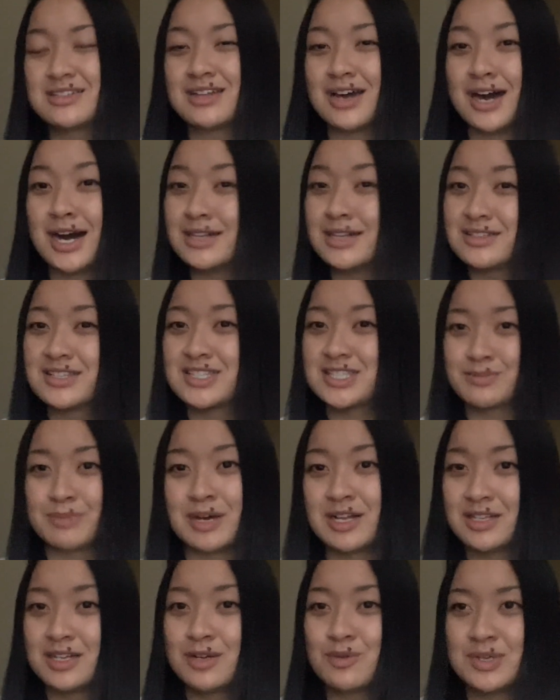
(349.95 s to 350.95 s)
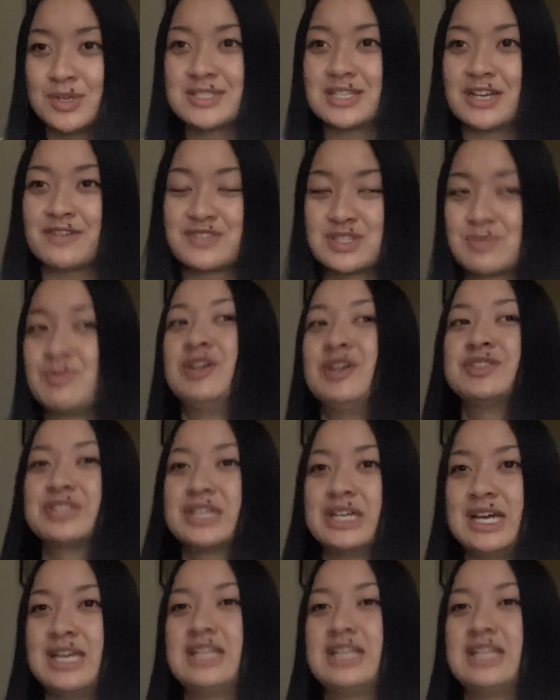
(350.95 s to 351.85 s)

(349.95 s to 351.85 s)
unsmell it once I've smelled it,